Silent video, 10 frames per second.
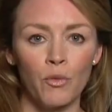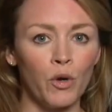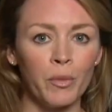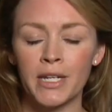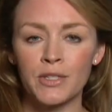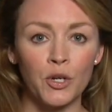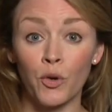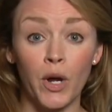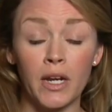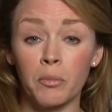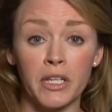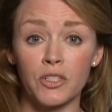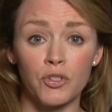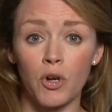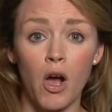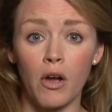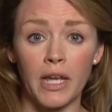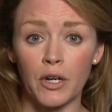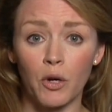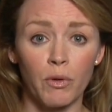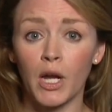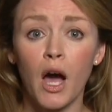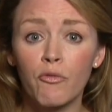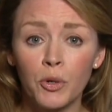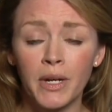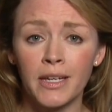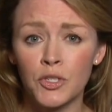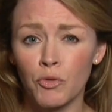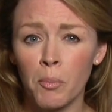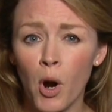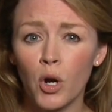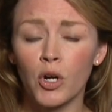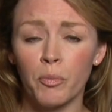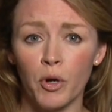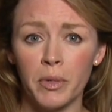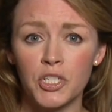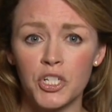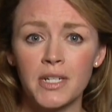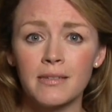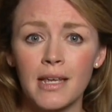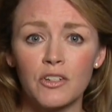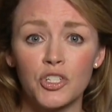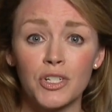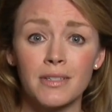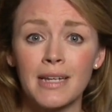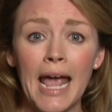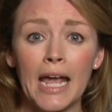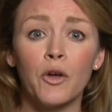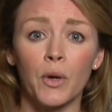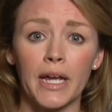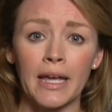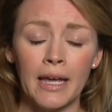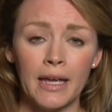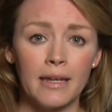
The woman is incredibly strong and her recovery is remarkable, but she says she's angry.